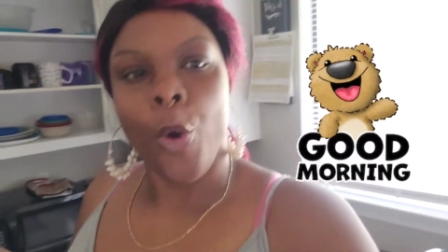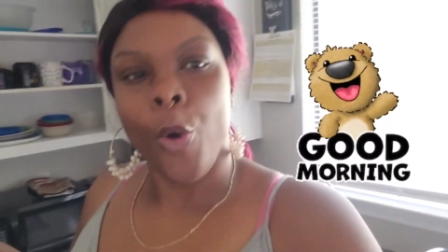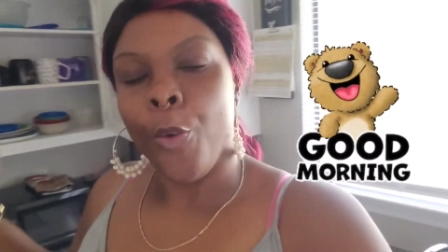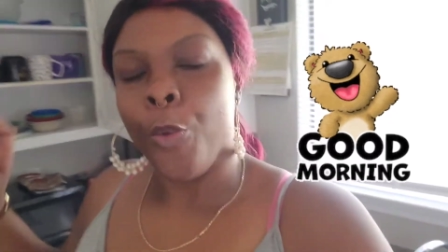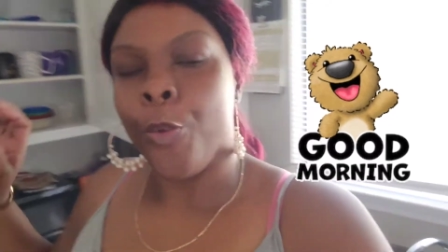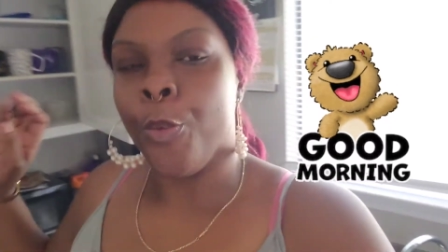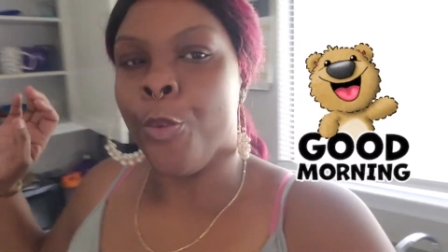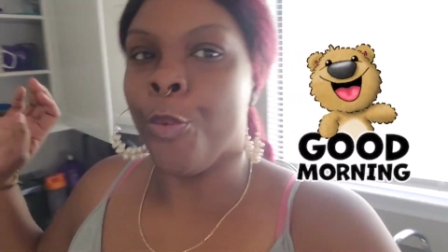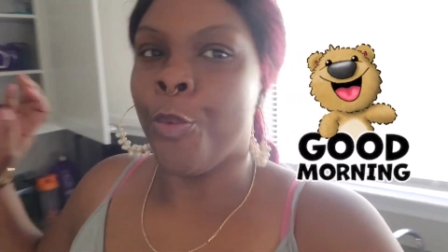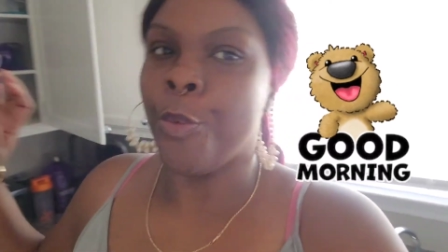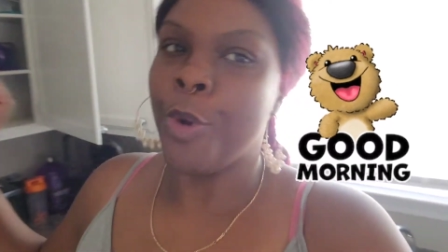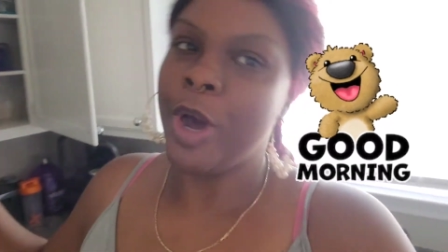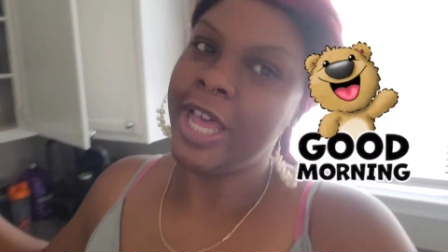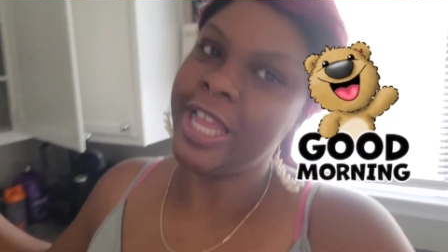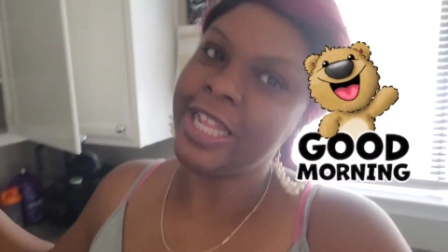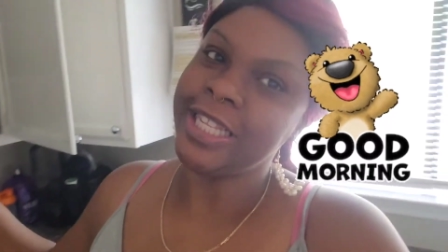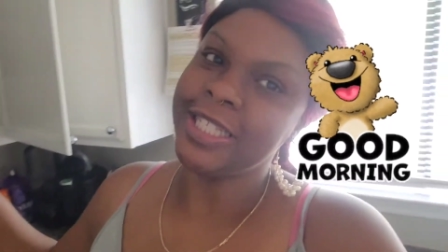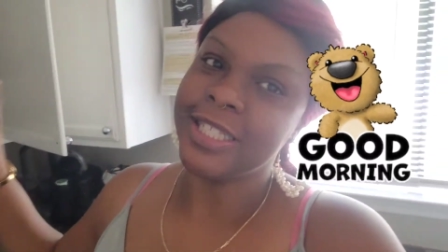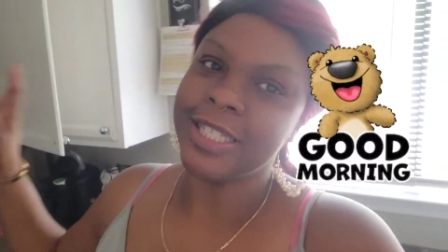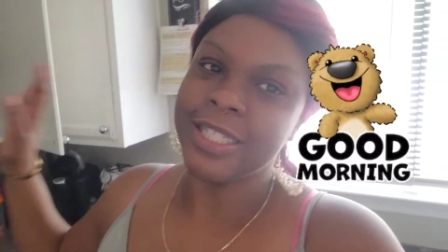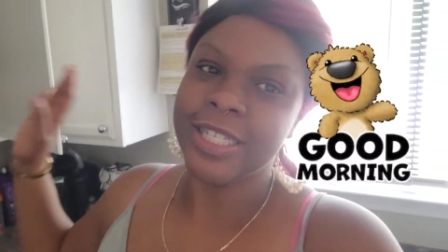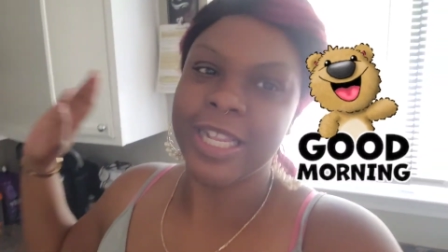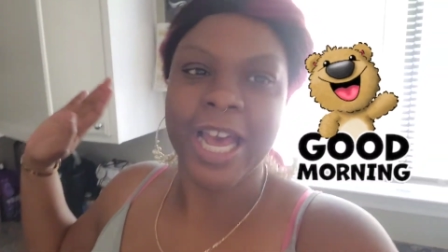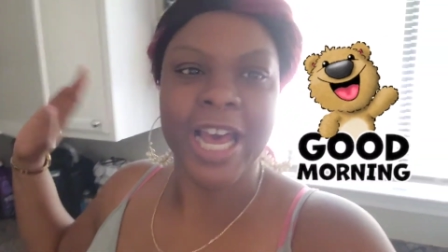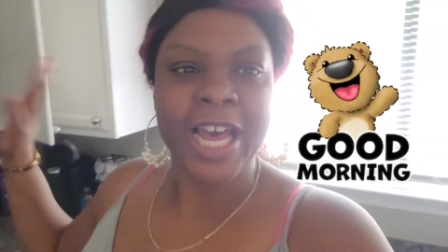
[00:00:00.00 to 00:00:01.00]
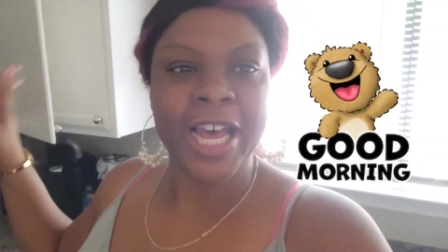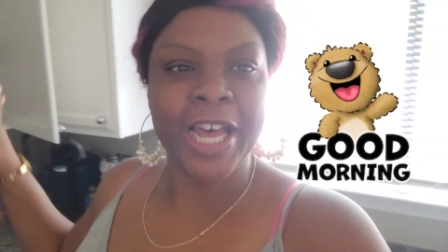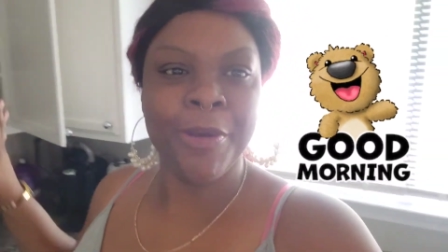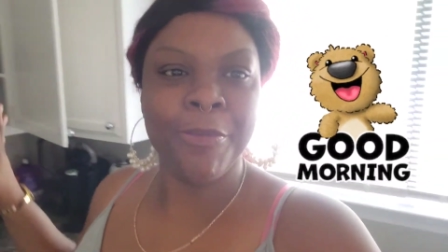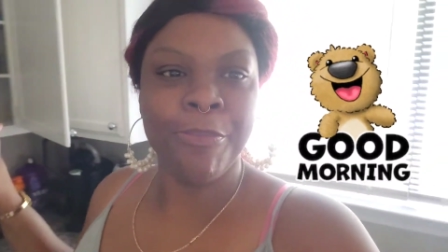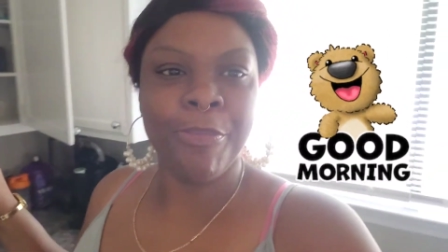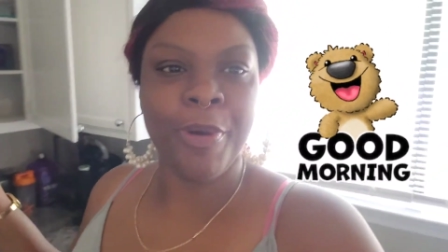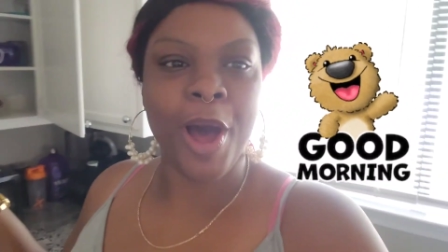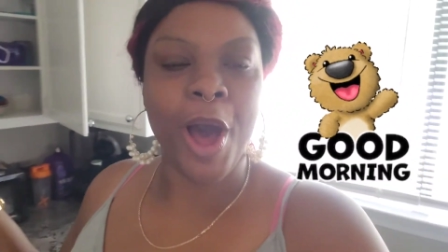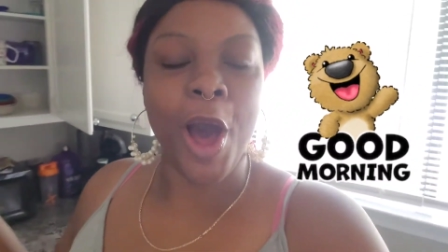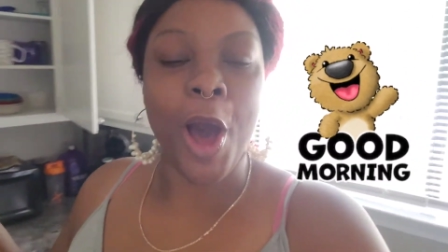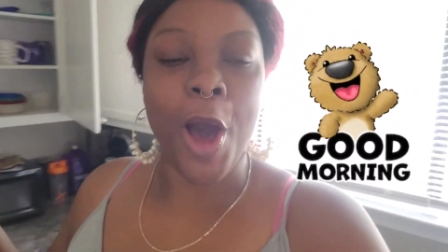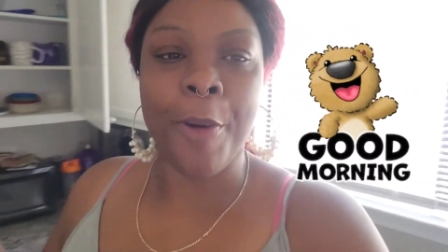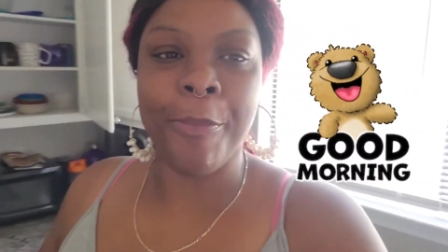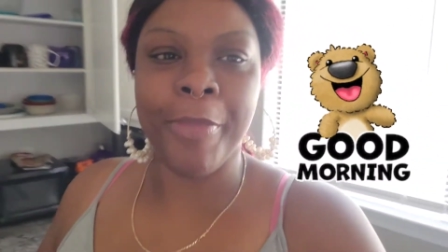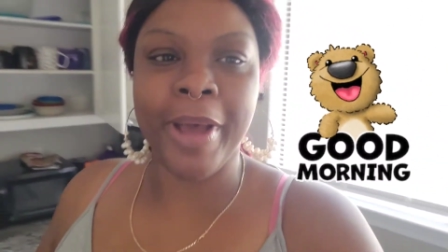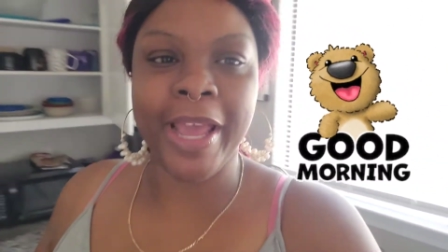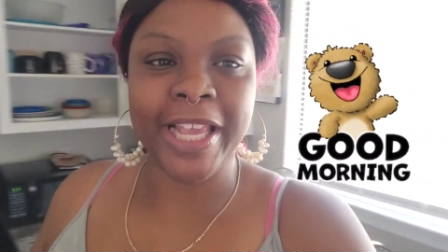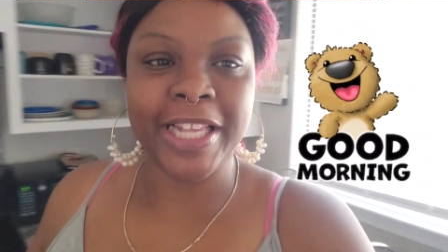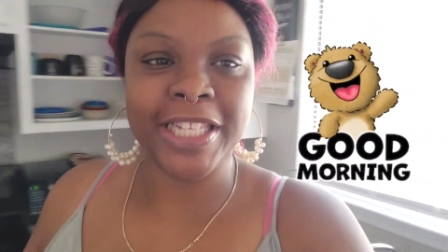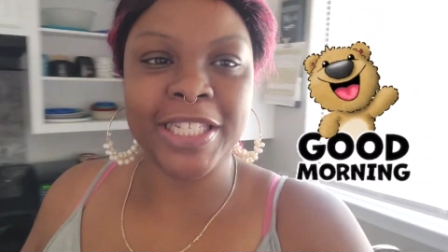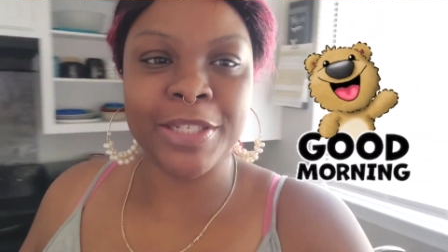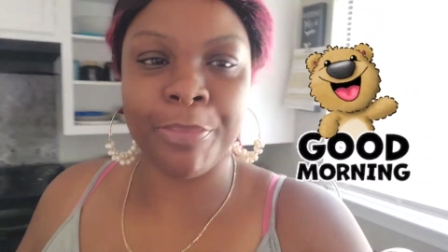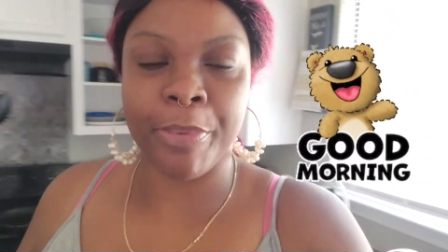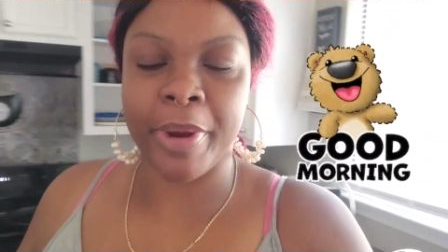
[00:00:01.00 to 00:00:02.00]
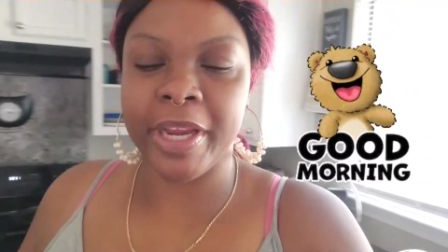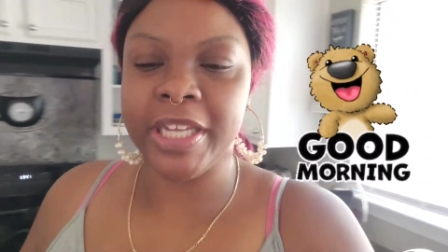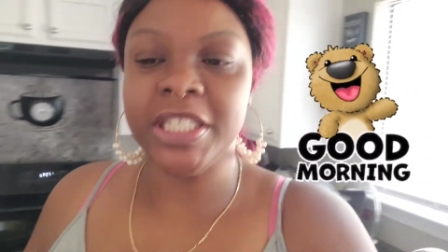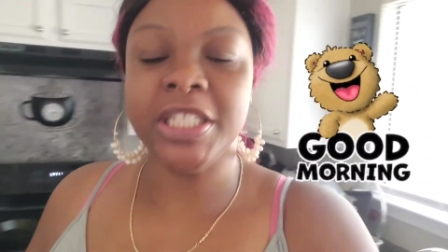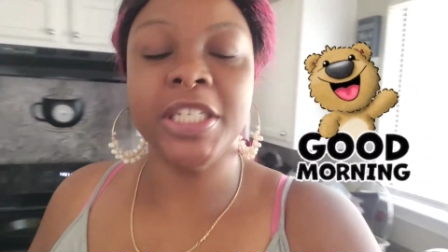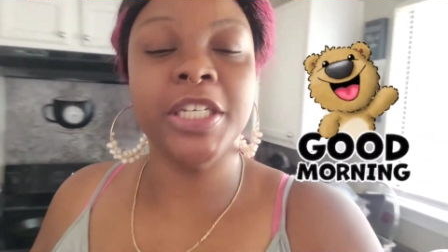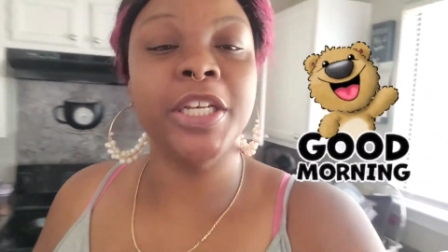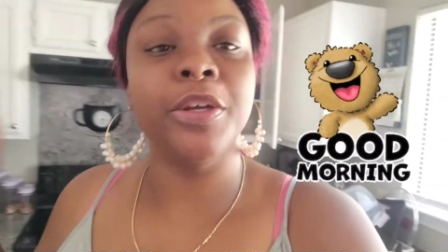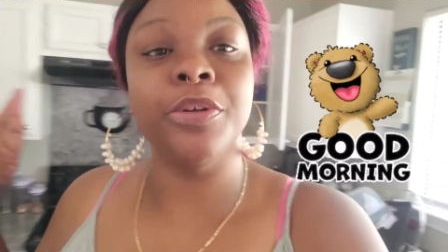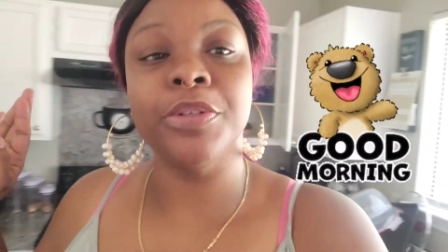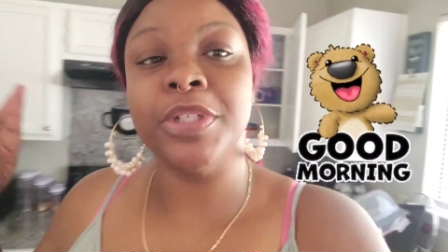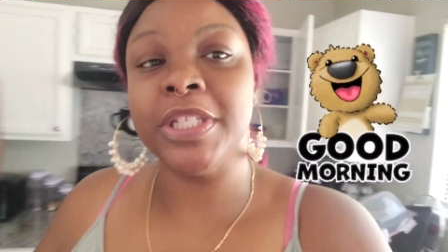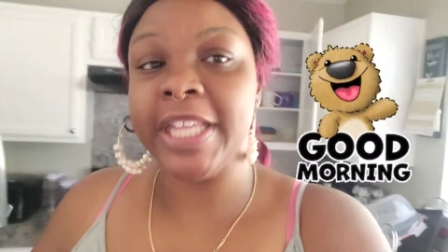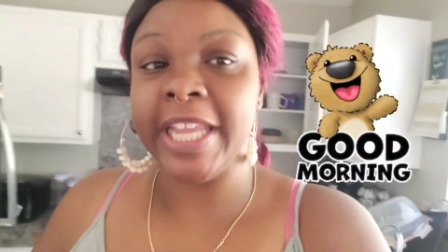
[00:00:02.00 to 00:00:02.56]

What's up, all my inspirational